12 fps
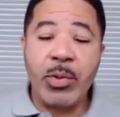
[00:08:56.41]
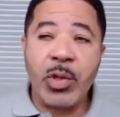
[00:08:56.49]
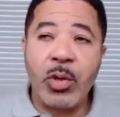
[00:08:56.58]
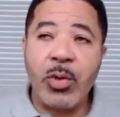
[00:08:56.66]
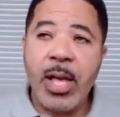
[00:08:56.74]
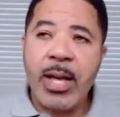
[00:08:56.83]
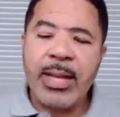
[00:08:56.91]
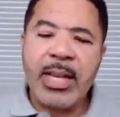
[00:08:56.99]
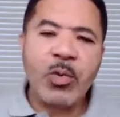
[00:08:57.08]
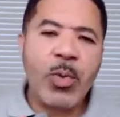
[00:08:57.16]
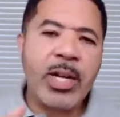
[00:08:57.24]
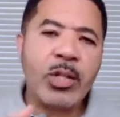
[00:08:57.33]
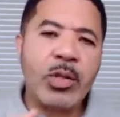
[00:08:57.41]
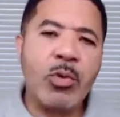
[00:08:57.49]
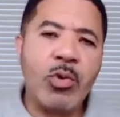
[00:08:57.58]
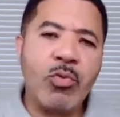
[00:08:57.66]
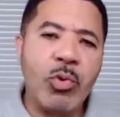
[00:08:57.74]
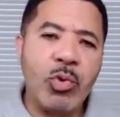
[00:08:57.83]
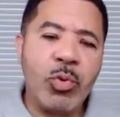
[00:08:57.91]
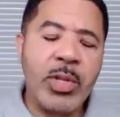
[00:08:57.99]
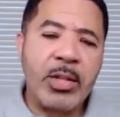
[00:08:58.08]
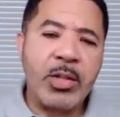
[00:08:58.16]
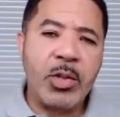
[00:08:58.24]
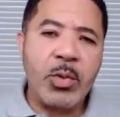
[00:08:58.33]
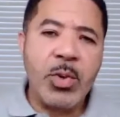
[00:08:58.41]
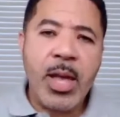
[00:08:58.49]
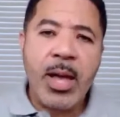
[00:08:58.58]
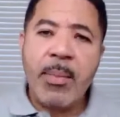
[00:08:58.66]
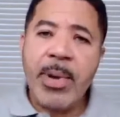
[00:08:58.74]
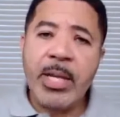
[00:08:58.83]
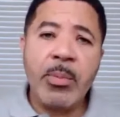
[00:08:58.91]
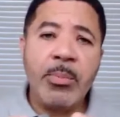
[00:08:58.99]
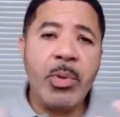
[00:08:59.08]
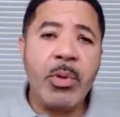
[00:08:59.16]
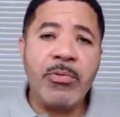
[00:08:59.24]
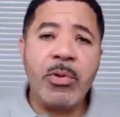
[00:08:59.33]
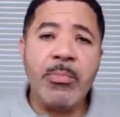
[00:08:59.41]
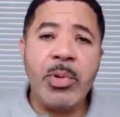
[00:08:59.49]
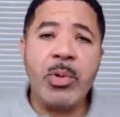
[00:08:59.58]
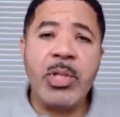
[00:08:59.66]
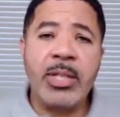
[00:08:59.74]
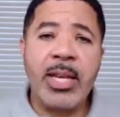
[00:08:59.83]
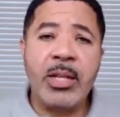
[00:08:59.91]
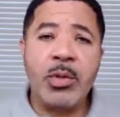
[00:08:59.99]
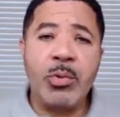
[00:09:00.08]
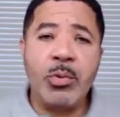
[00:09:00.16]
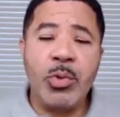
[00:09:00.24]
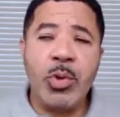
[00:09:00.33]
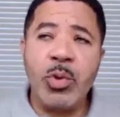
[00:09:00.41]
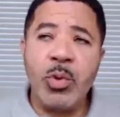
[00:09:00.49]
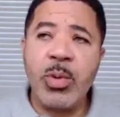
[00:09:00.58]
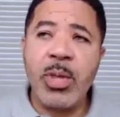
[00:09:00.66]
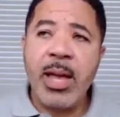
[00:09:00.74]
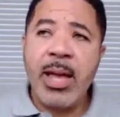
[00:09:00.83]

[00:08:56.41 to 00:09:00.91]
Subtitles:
So that's why it's so crucial that you make the beautiful music that you do.